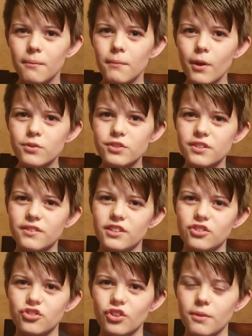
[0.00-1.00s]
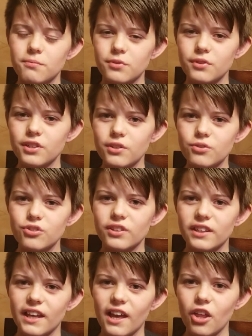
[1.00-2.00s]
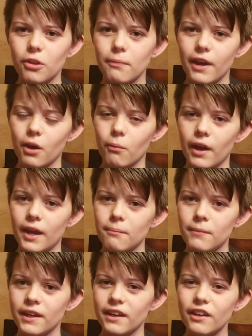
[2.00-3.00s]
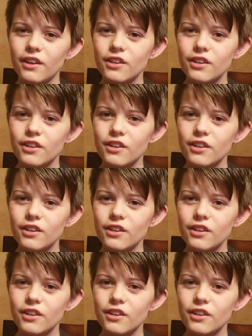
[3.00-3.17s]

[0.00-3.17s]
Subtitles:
Most of these jobs were usually held by white men,